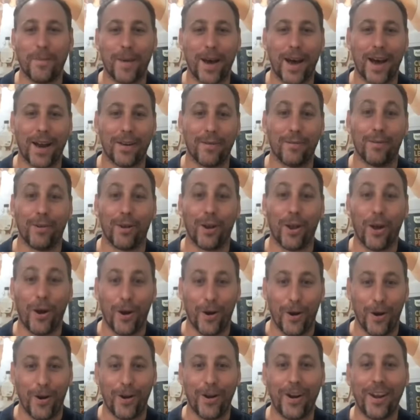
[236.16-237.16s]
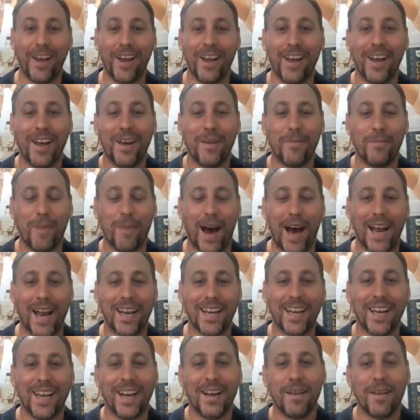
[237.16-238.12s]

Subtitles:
amount of load, but